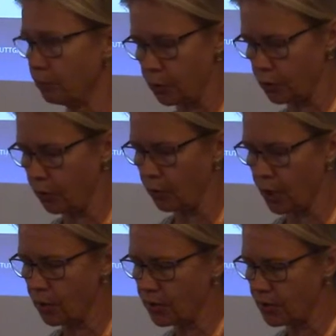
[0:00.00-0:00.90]
You sure
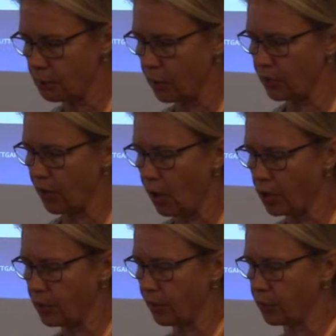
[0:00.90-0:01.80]
know this book, the
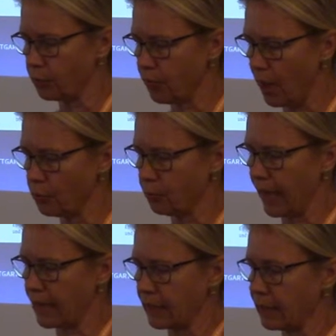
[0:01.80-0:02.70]
author of the
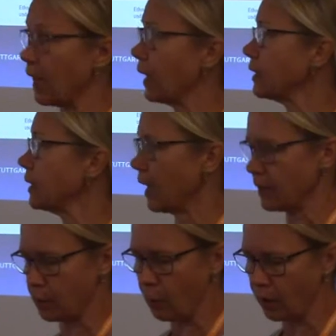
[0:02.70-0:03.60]
groundbreaking nineteen
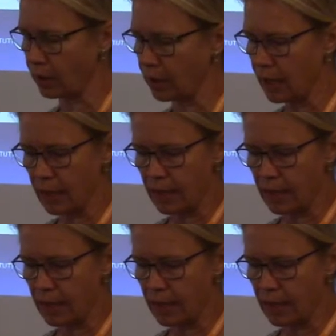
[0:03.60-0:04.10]
ninety-one